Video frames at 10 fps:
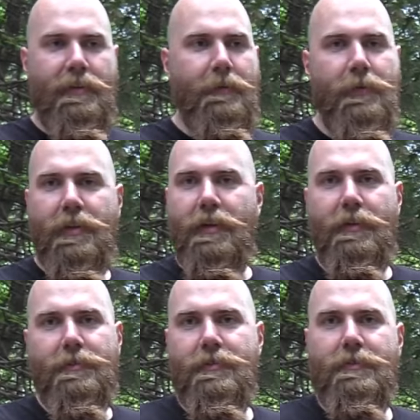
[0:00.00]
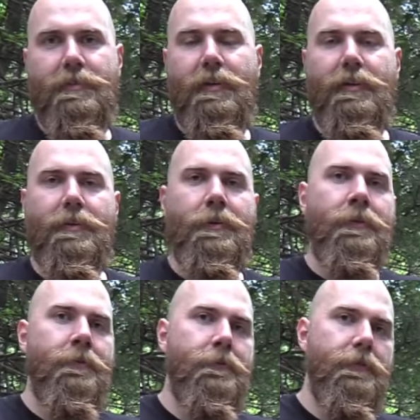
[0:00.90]
everything else is, uh,
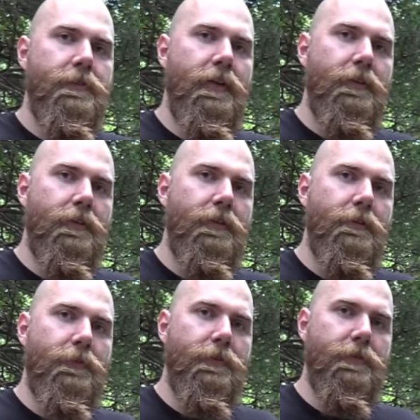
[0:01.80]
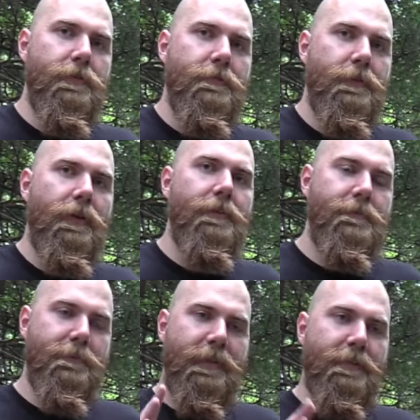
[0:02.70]
is not good, of course. All right.
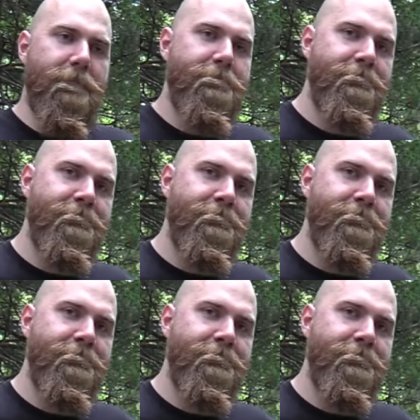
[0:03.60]
Thank you.